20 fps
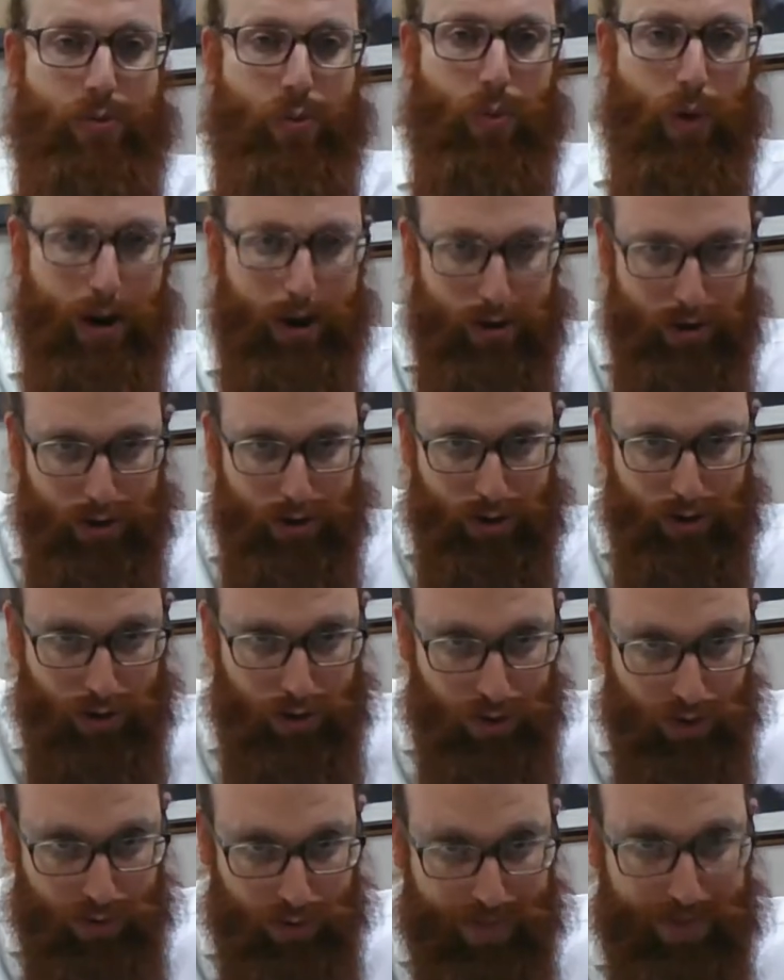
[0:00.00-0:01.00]
Water
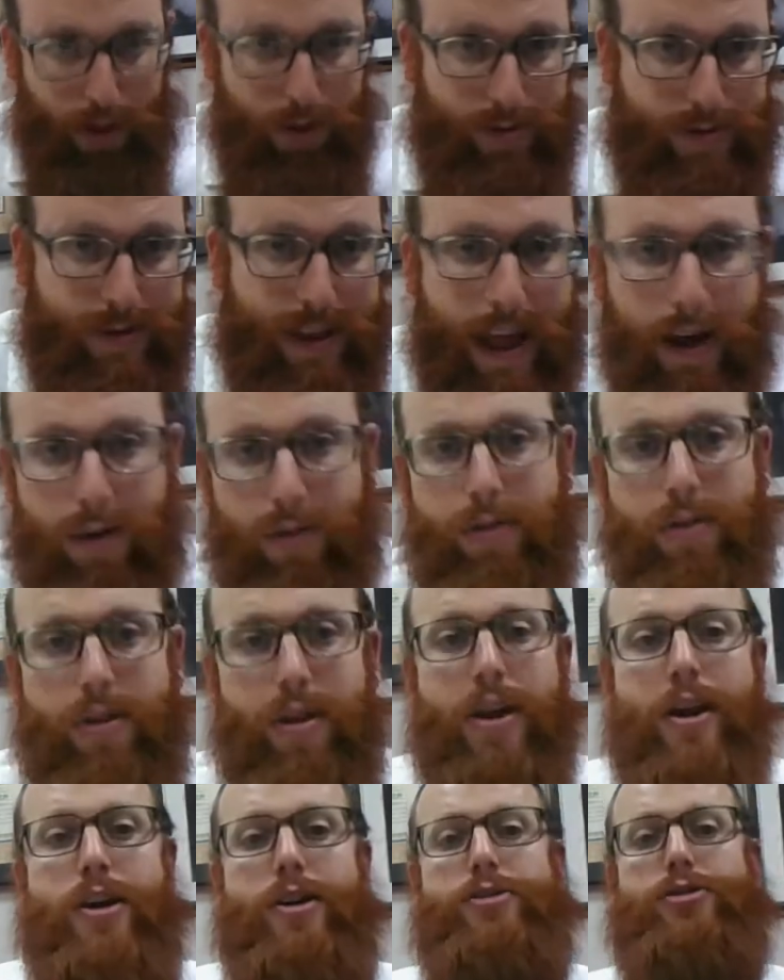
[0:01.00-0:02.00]
flows down.
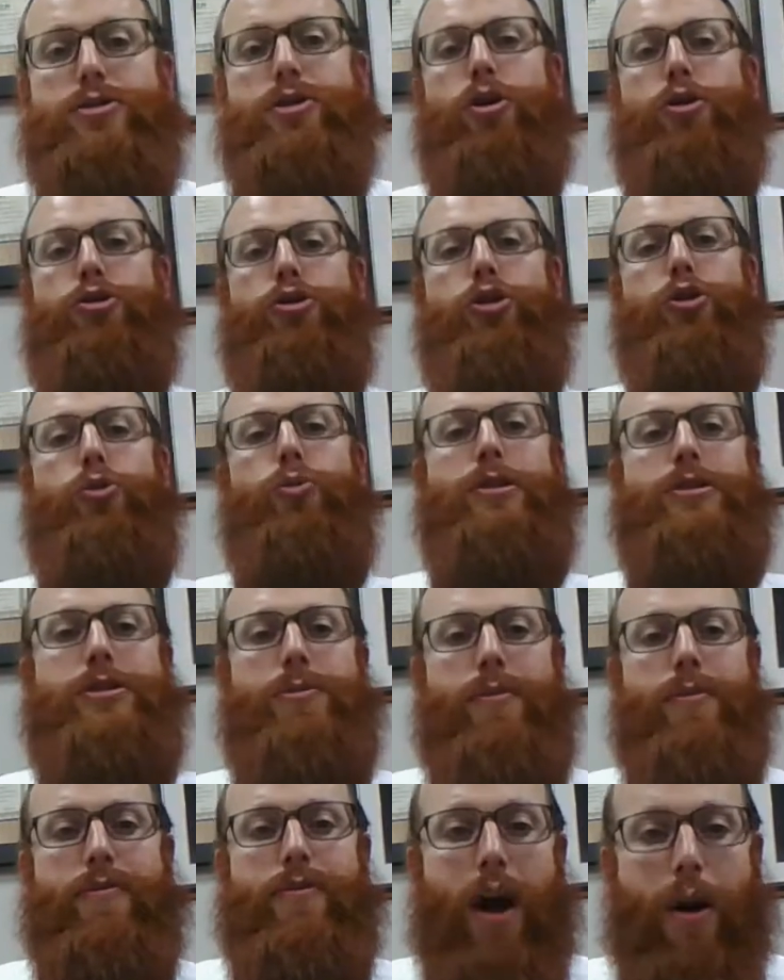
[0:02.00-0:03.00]
So to the
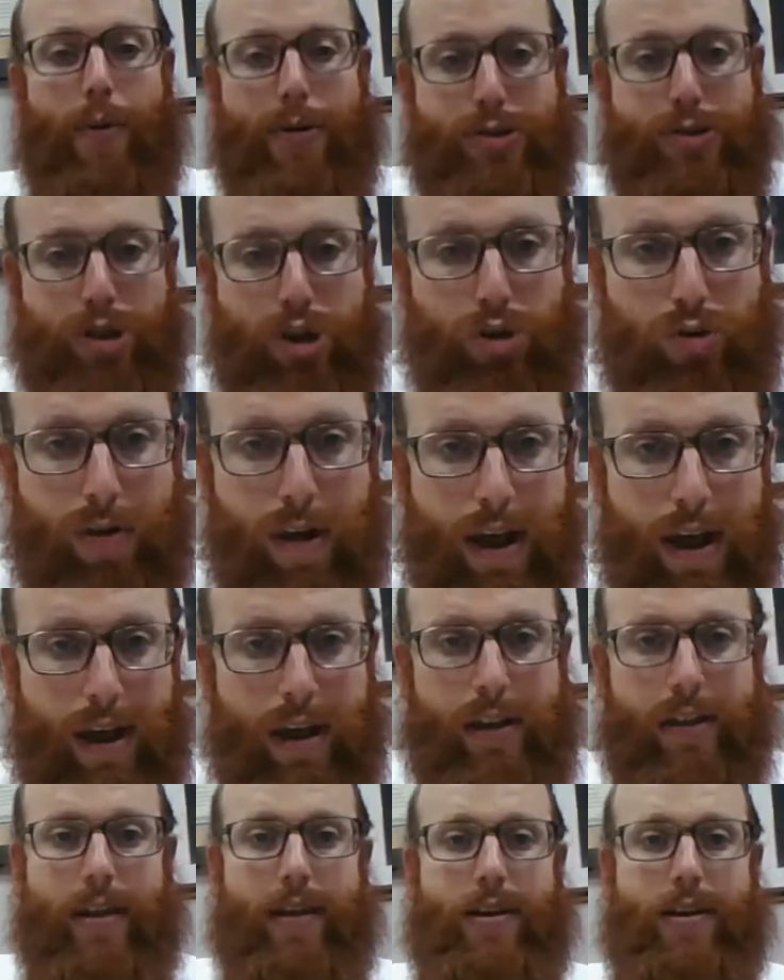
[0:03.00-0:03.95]
wisdom of God was created,